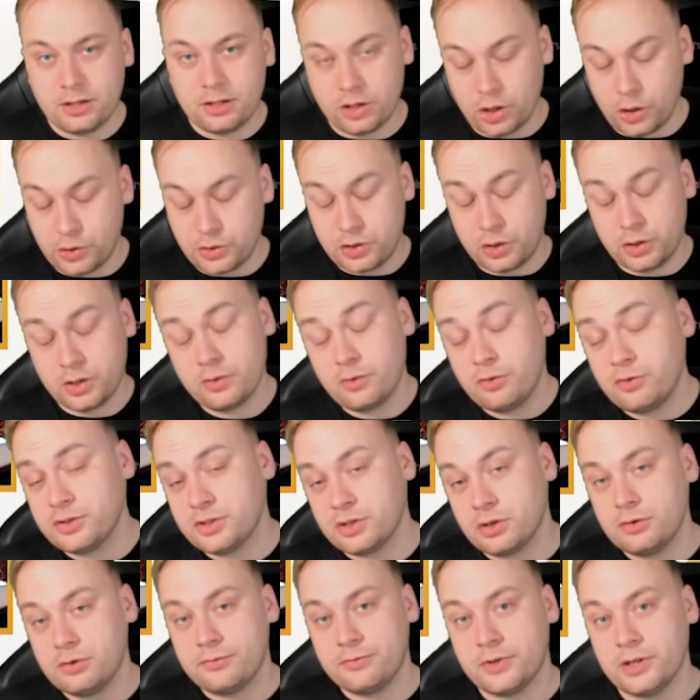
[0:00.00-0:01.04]
Ghost Ogre will
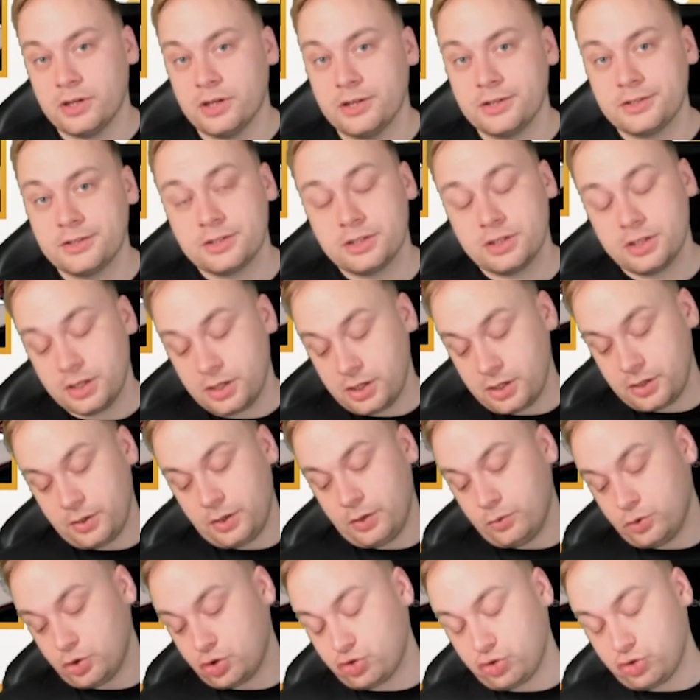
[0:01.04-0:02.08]
resolve first. It
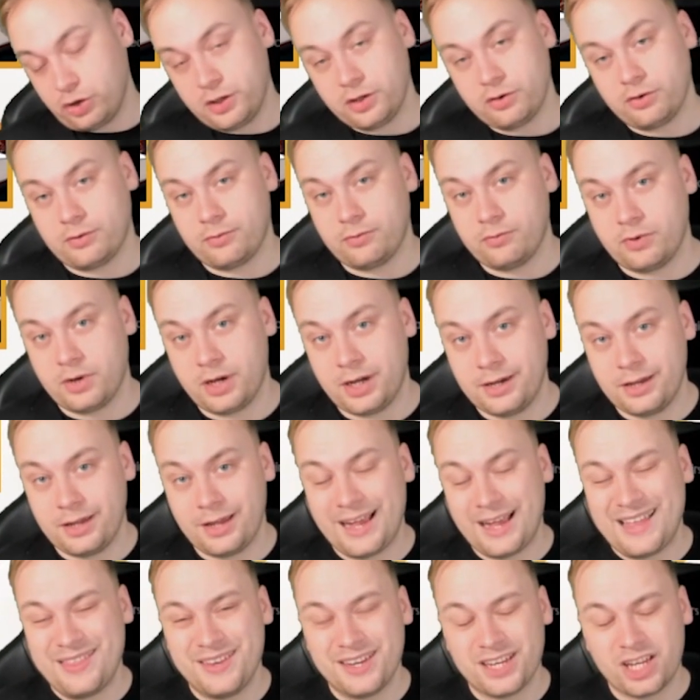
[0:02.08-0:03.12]
will destroy the Griffin Rider,
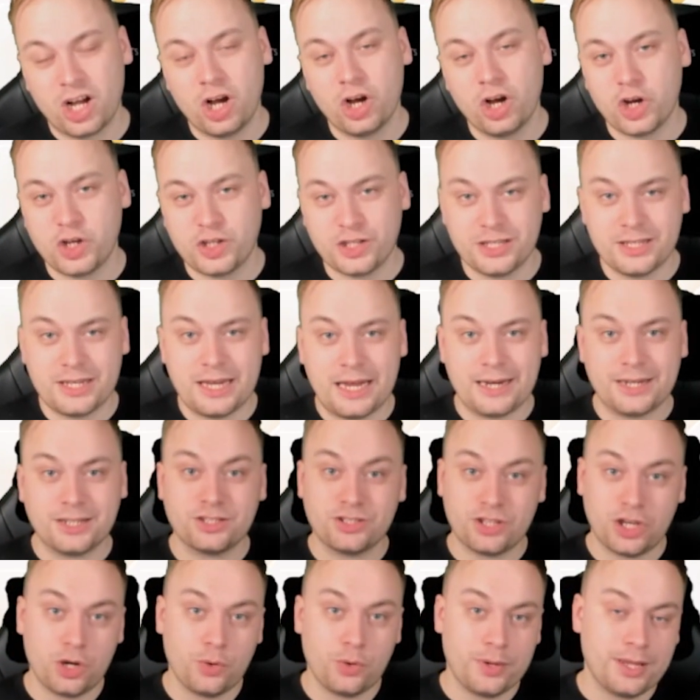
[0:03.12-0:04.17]
and then it can't go to the deck.
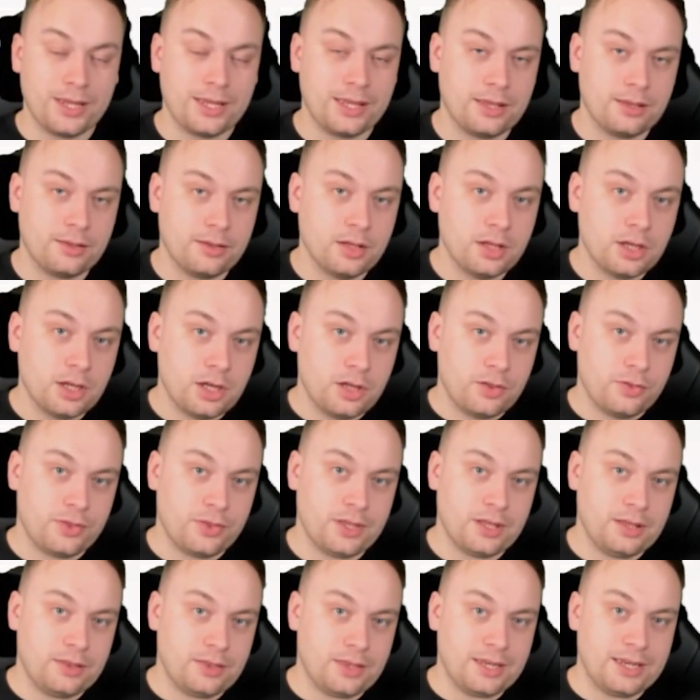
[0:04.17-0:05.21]
So
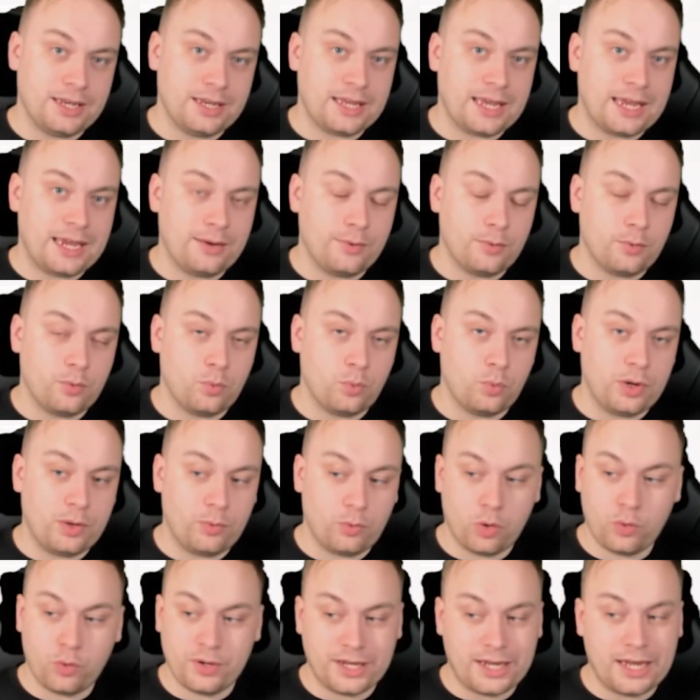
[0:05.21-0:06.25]
the negate, it
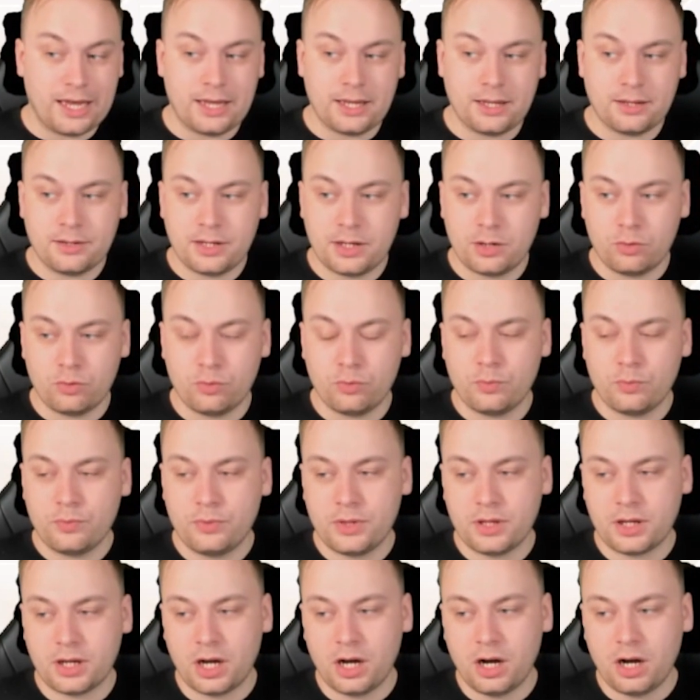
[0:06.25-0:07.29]
won't negate. The
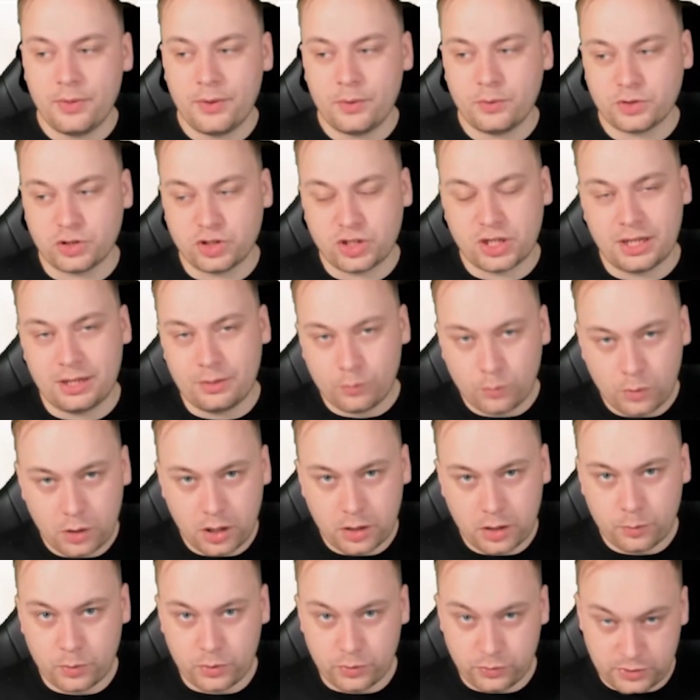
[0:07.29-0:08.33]
card that was in Chain Link
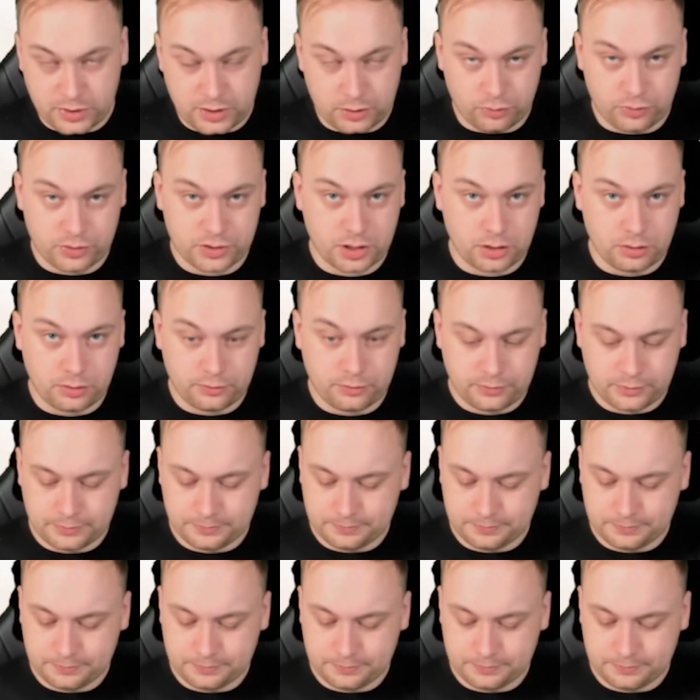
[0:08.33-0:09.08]
1 will still resolve.